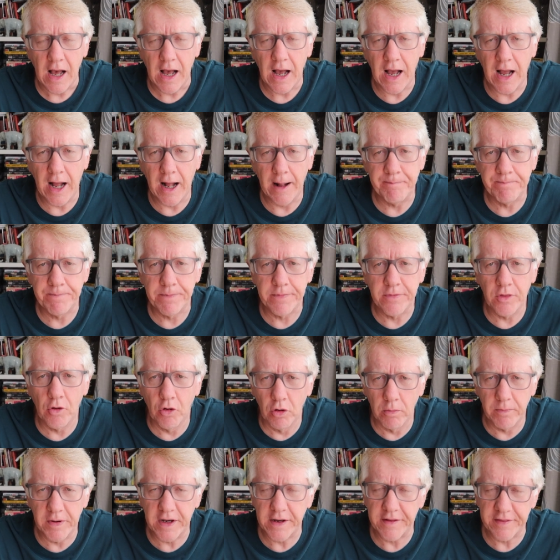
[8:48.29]

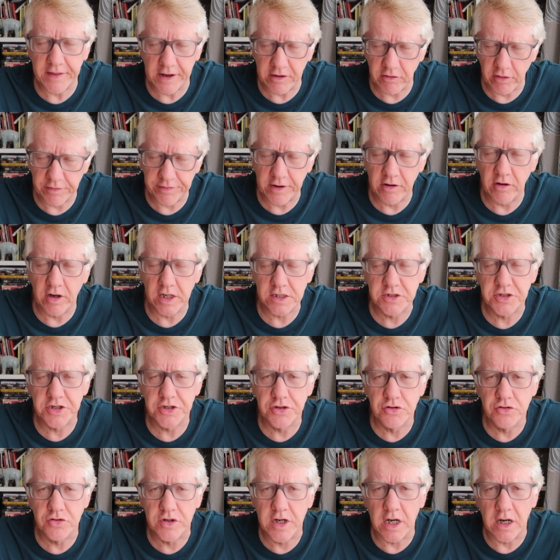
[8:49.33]
Normally there are two